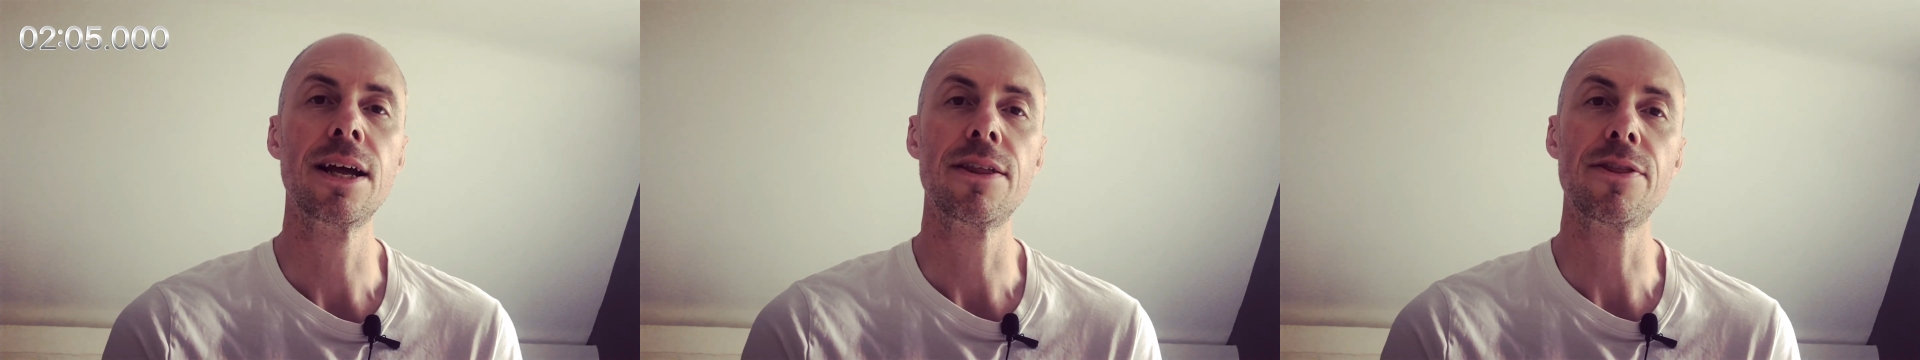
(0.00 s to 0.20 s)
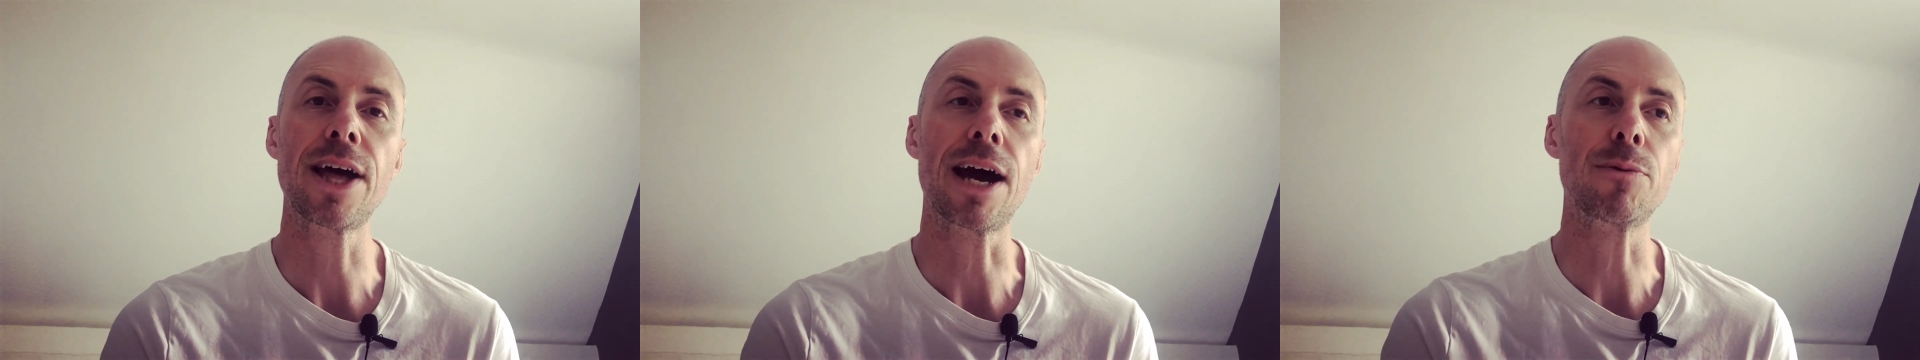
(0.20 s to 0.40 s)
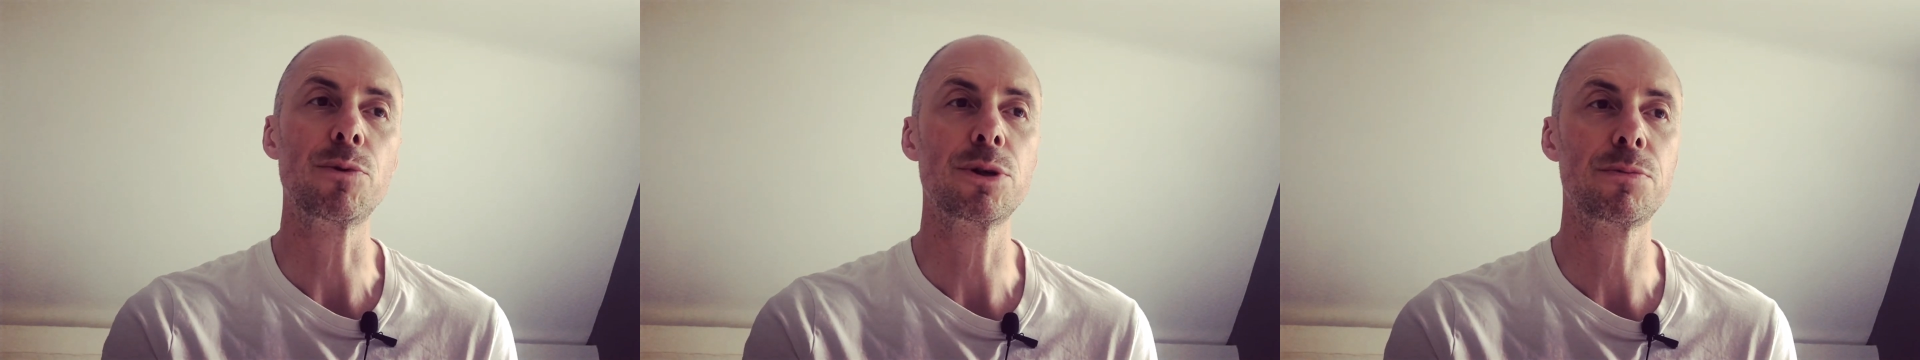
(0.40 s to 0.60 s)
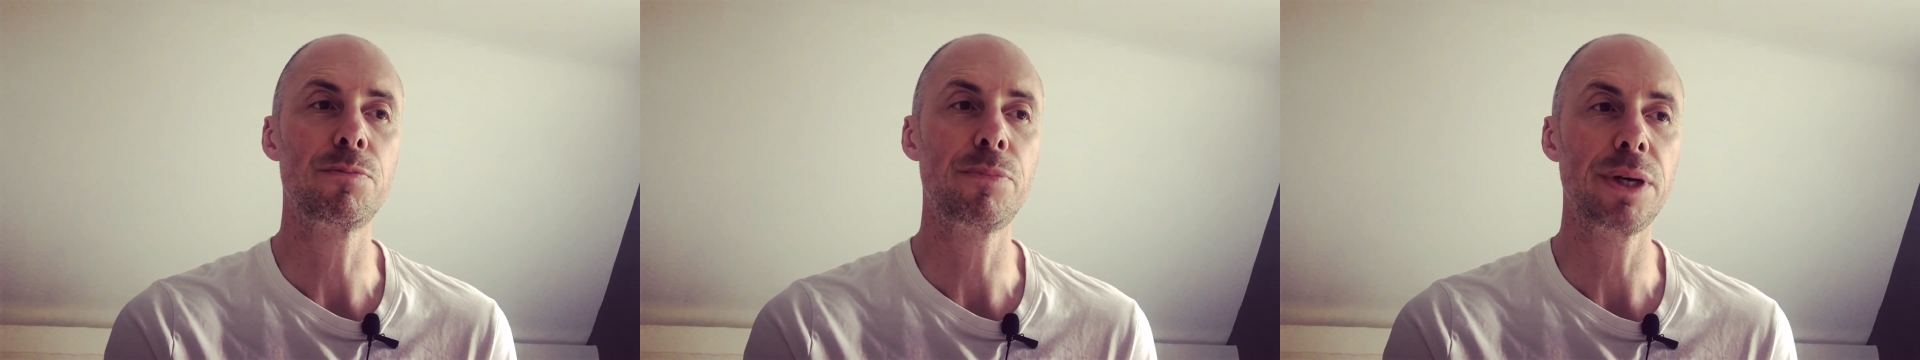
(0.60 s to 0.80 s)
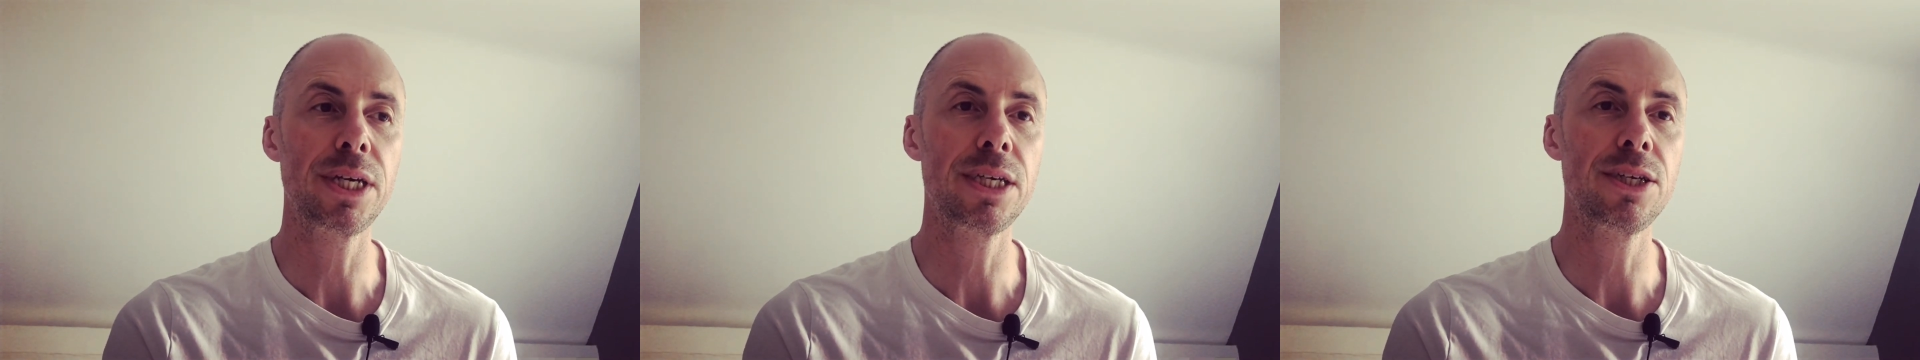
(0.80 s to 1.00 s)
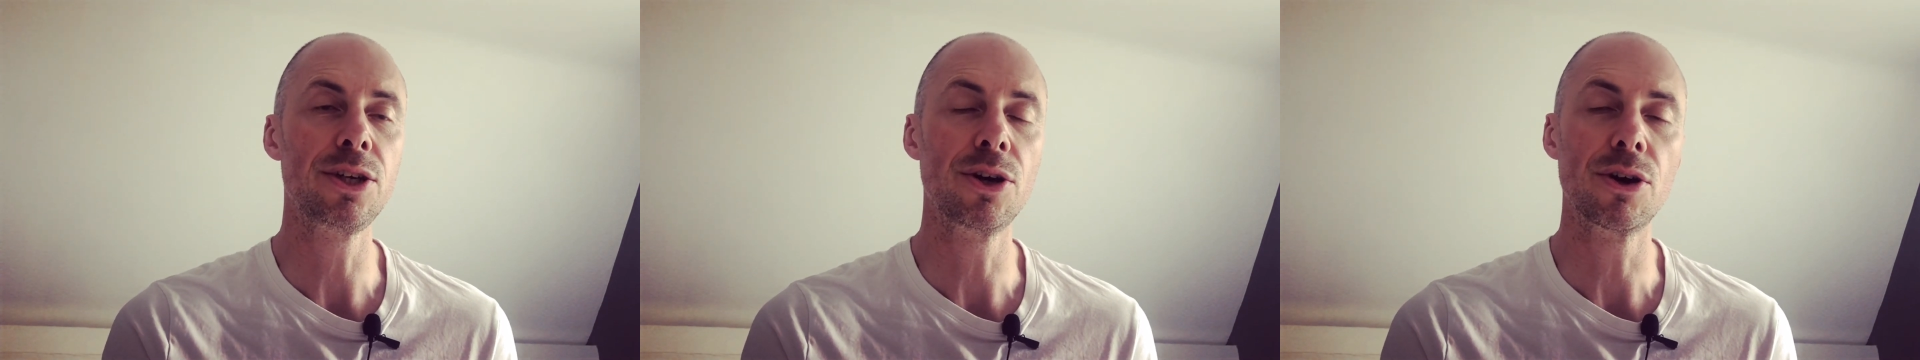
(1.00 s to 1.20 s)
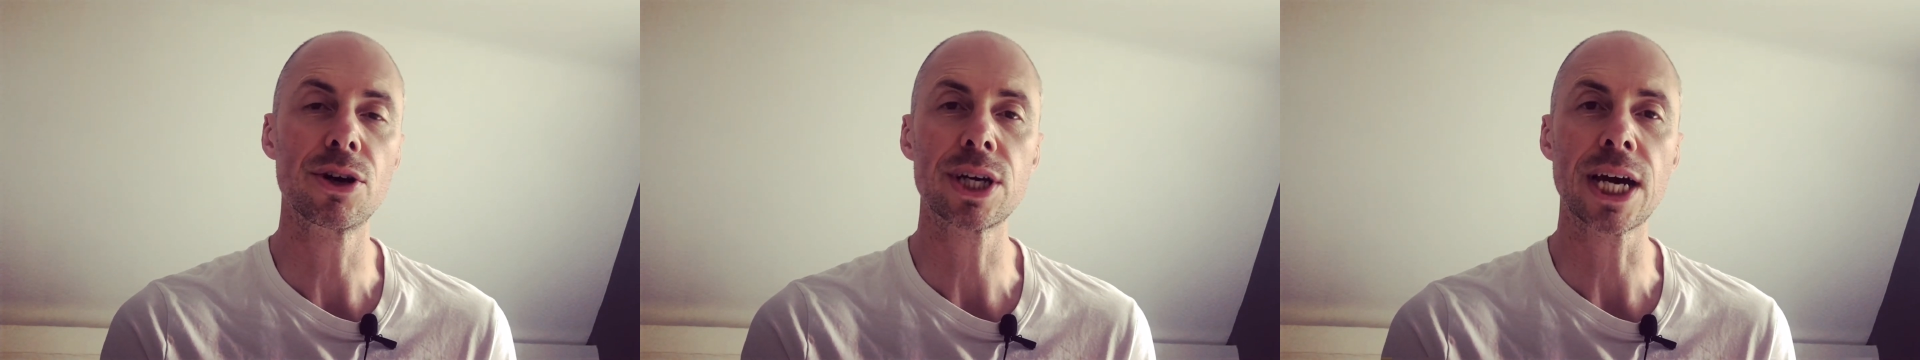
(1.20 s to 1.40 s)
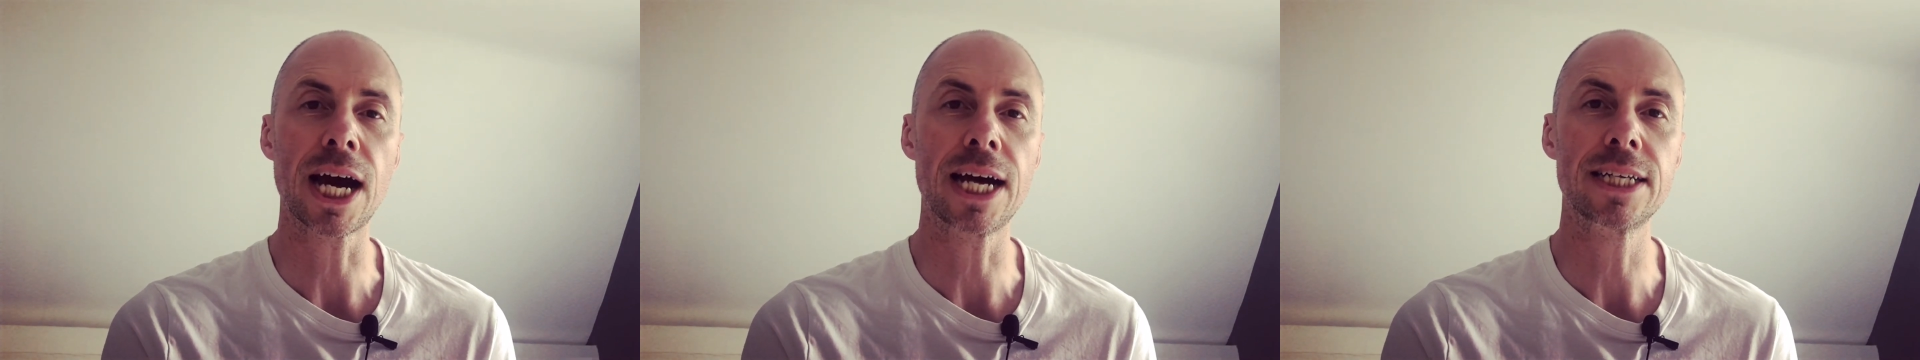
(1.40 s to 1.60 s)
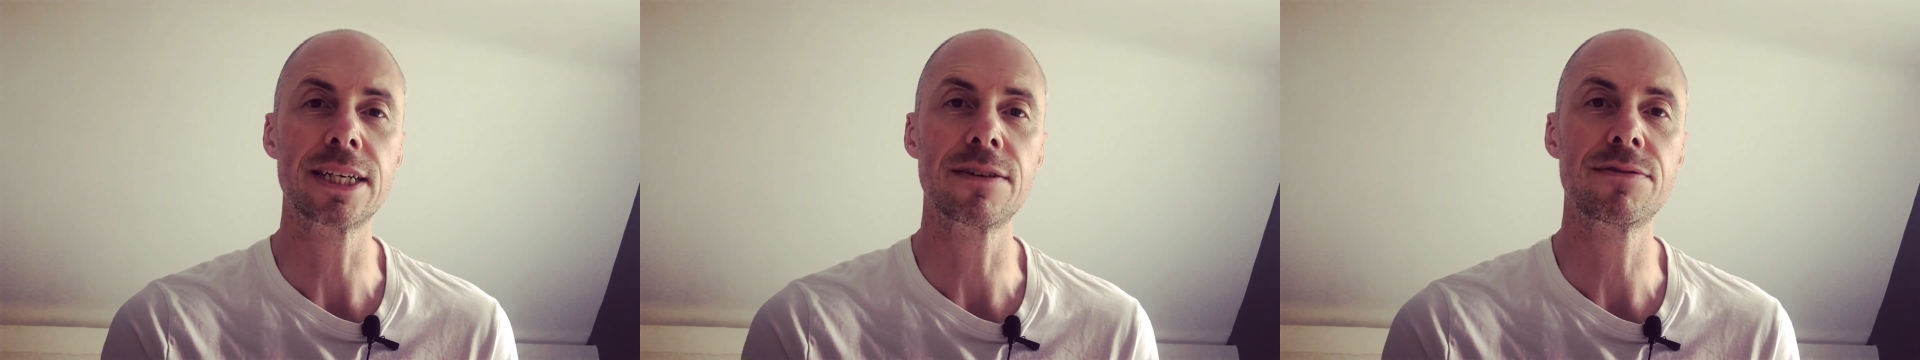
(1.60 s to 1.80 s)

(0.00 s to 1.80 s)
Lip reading: that would be your kind